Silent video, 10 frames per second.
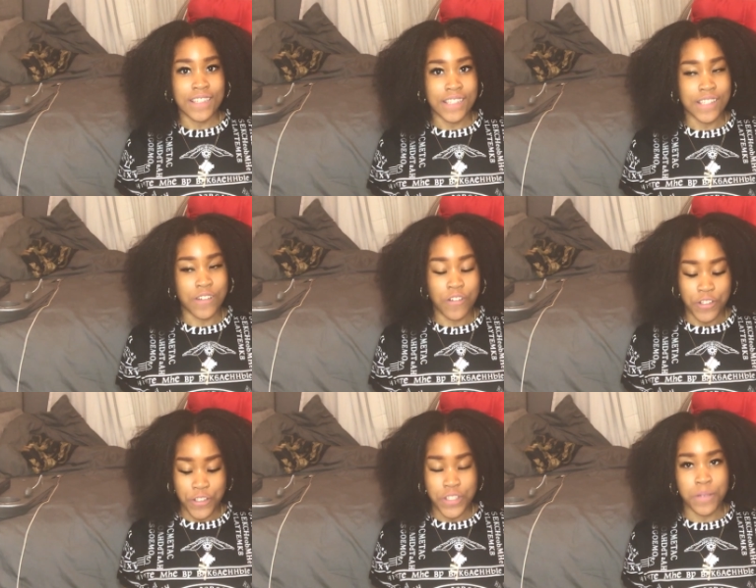is your
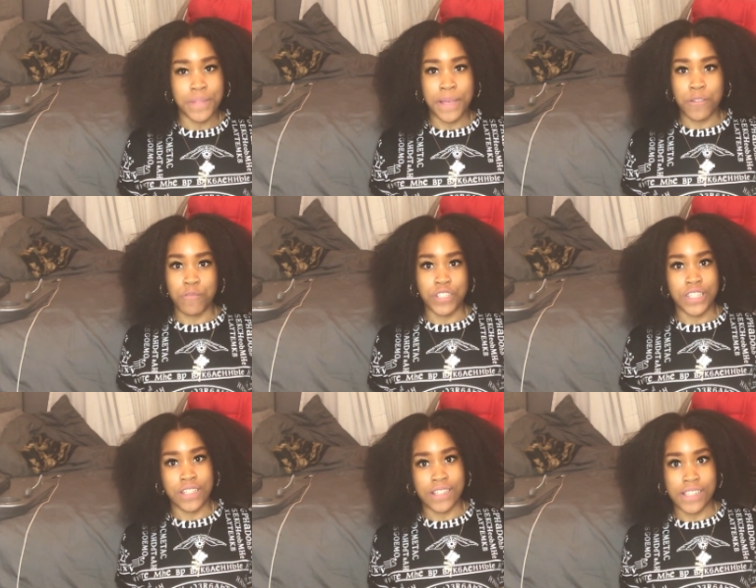youtube name called
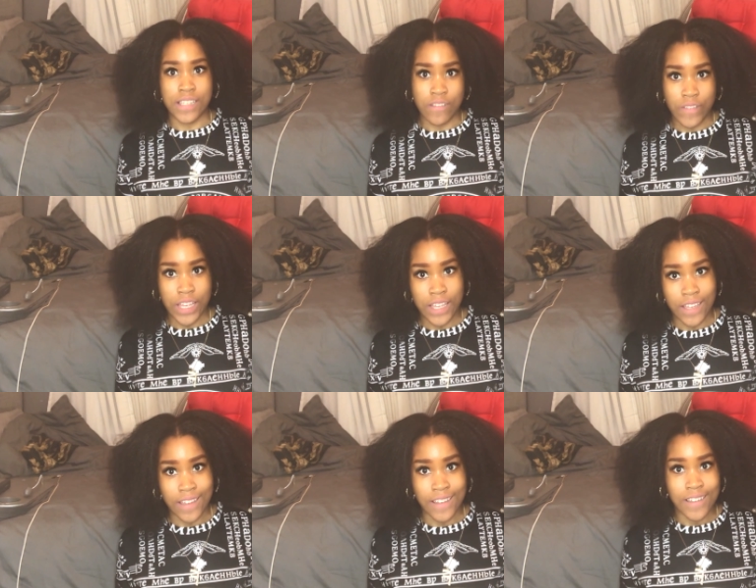chika tv